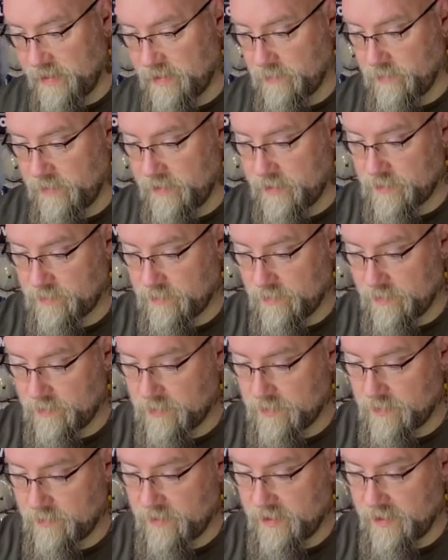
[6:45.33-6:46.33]
the way it's supposed
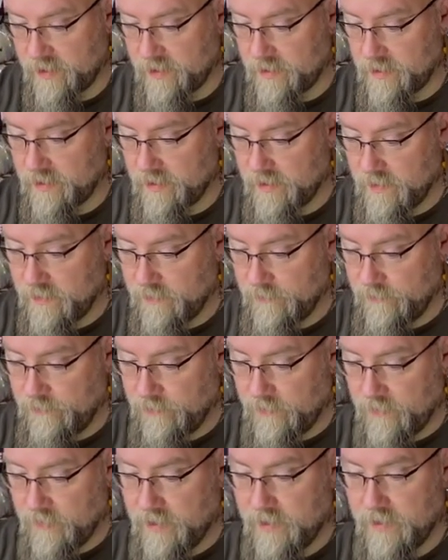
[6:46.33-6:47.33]
to be.
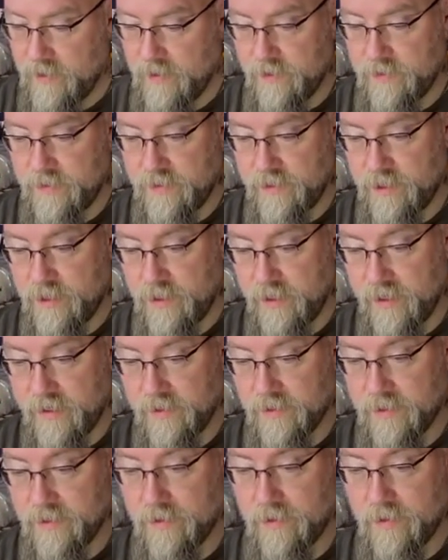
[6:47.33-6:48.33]
Here's the
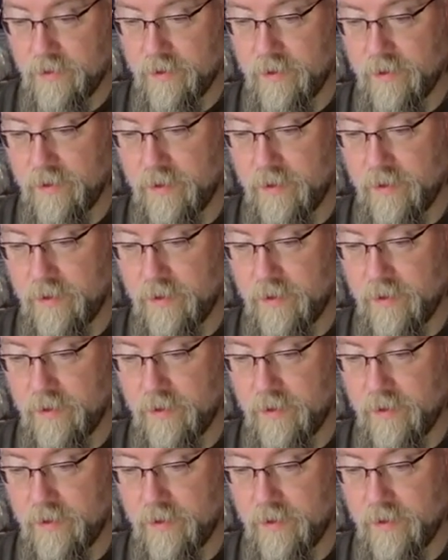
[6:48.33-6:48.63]
chainsaw.